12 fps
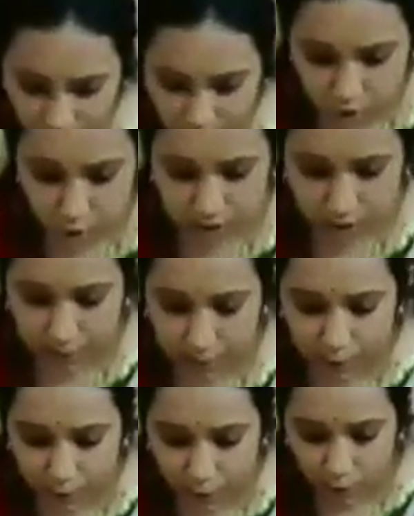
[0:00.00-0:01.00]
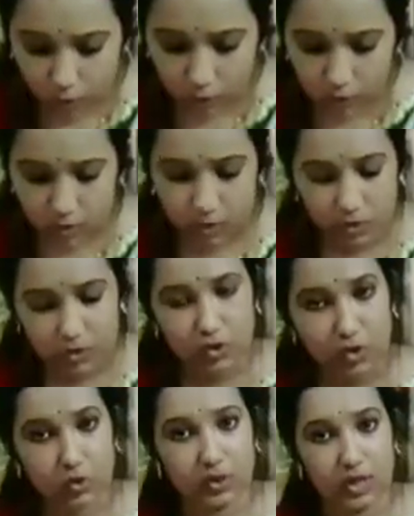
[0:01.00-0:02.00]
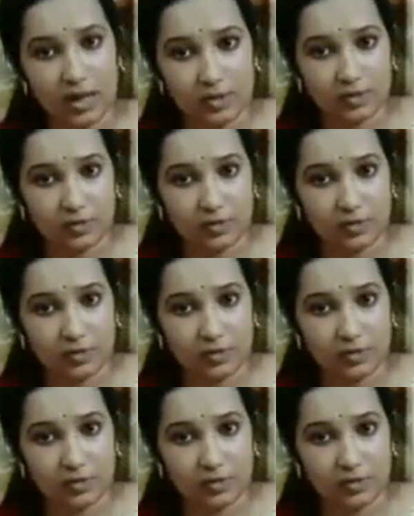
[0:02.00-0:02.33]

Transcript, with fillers: So the crow, so the